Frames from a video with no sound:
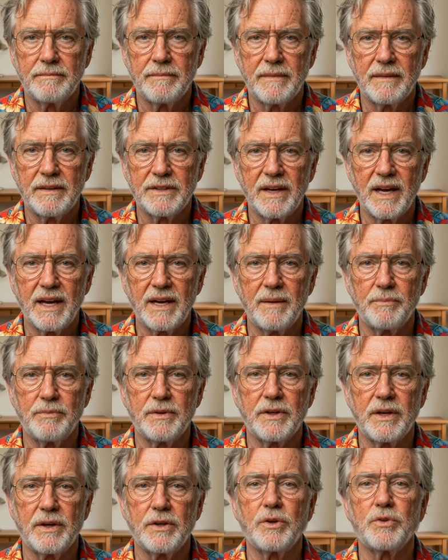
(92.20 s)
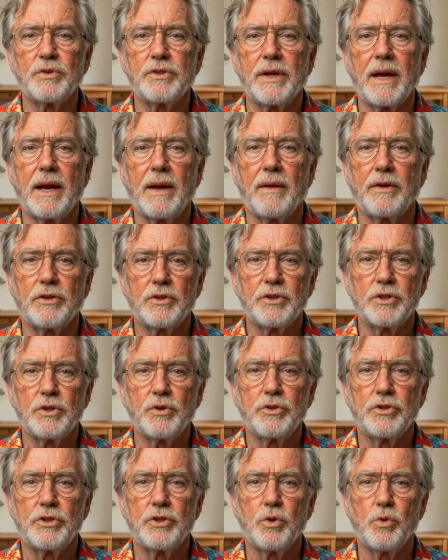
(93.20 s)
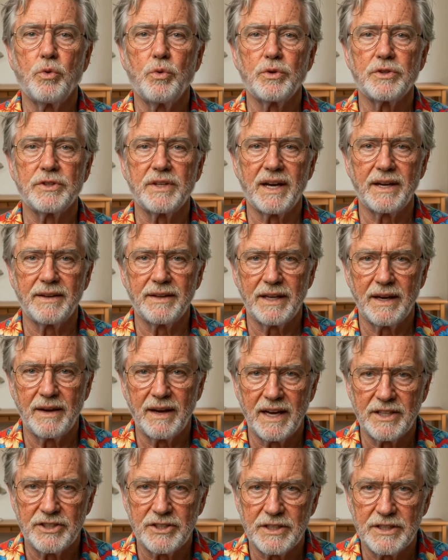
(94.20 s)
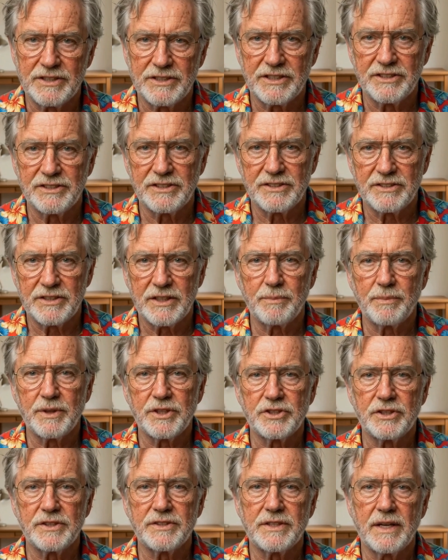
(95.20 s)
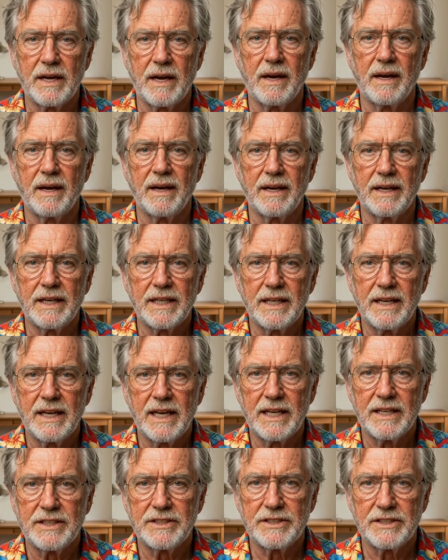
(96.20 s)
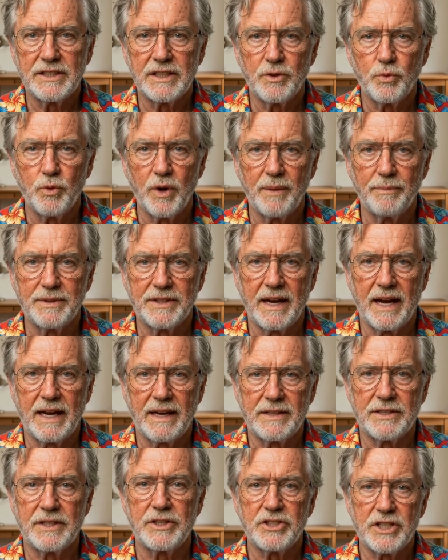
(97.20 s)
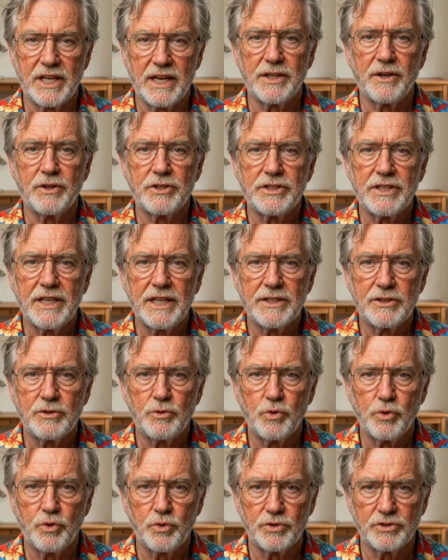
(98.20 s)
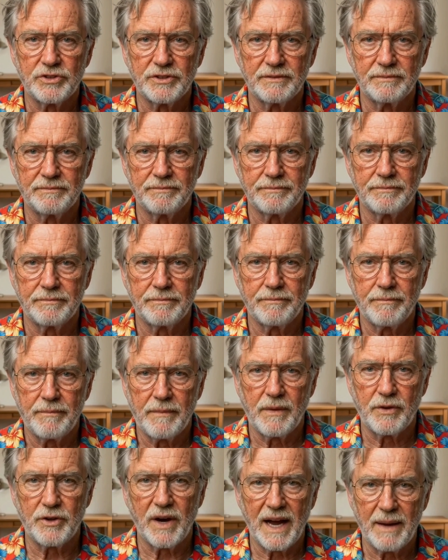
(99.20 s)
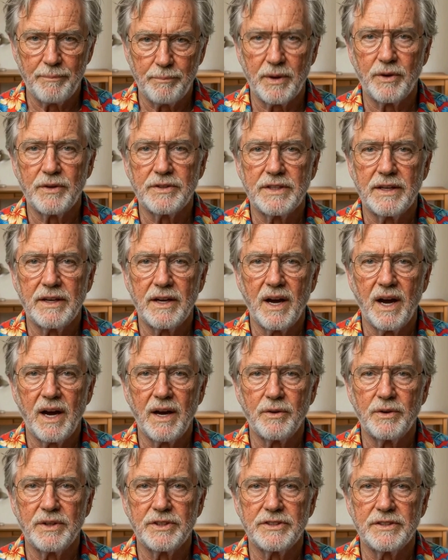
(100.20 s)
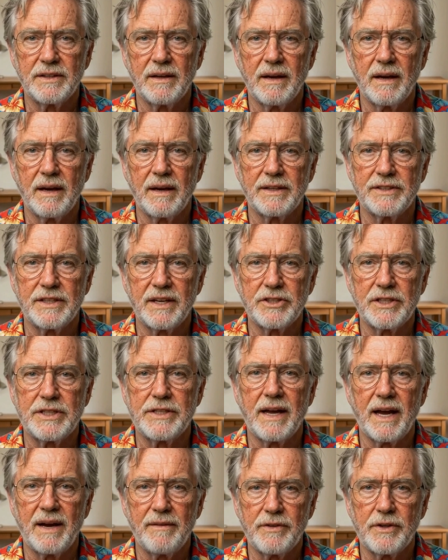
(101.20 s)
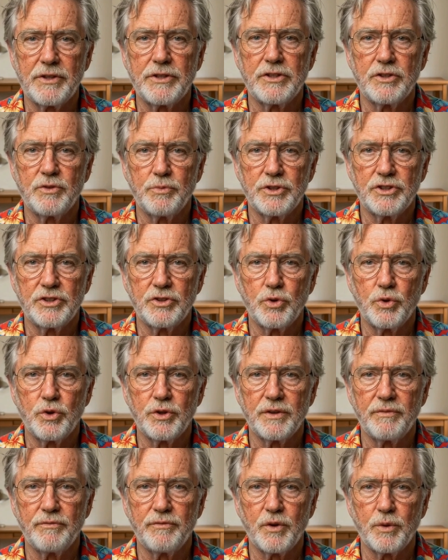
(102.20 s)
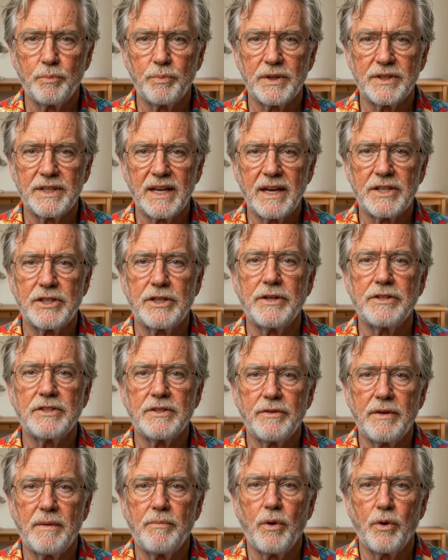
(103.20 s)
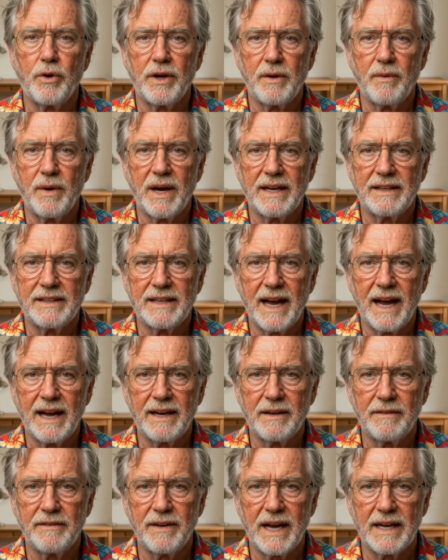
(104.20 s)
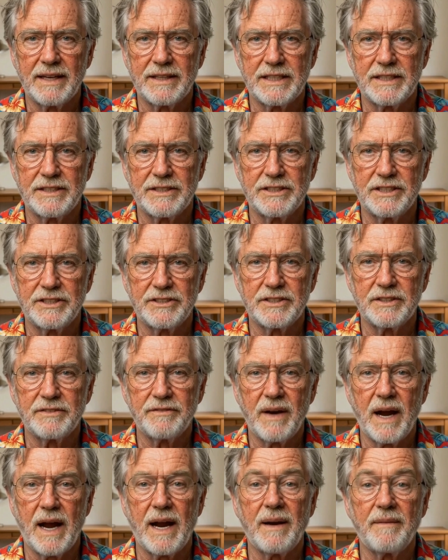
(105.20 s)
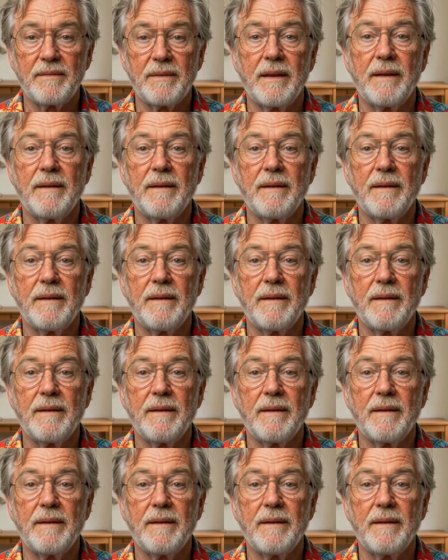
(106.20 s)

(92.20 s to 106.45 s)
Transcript: Sign up for their newsletters or use tools like the Election Assistance Commission's EAC website to check your state's rules. Track bills in Congress, such as efforts to restore the full protections of the Voting Rights Act of 1965.